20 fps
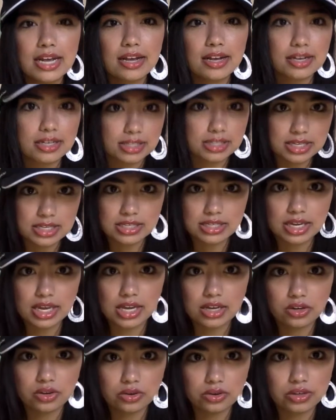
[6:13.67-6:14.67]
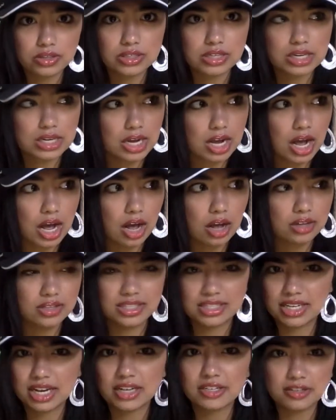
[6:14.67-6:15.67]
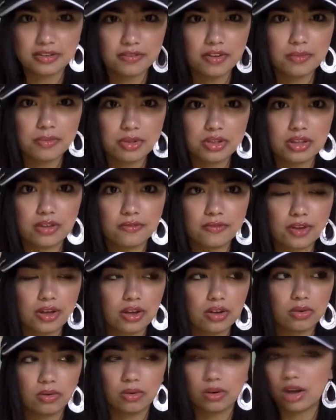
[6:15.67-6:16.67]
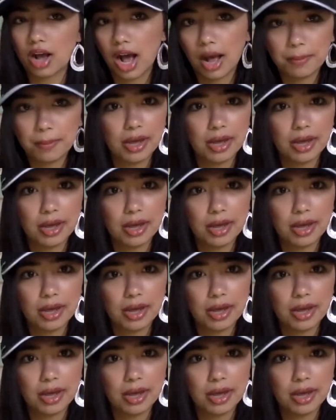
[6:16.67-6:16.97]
because he's a New York City cop, detective, I believe, or cop.